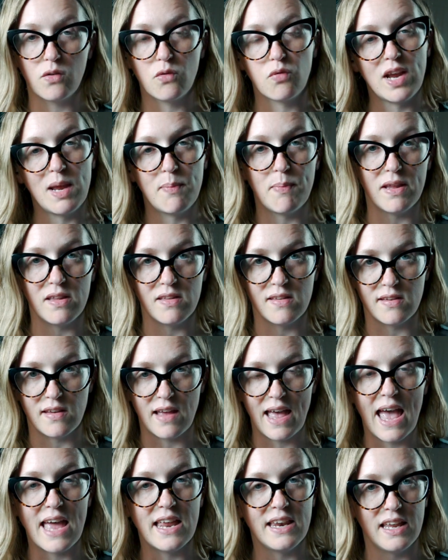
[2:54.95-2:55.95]
creep
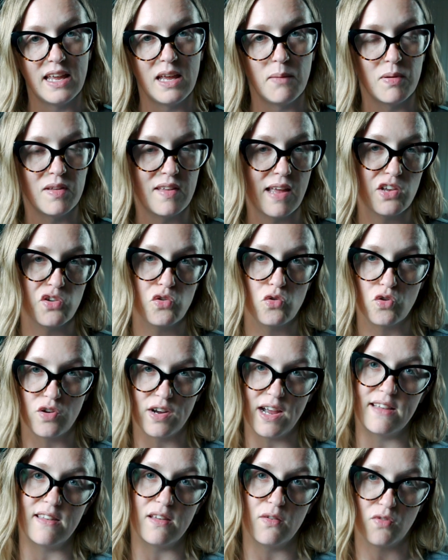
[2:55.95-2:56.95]
into any potential
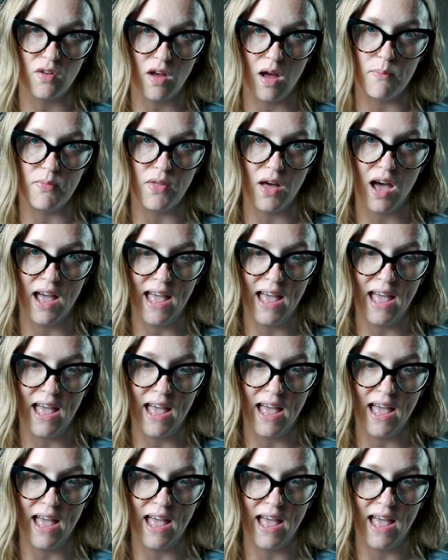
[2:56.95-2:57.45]
creative time that I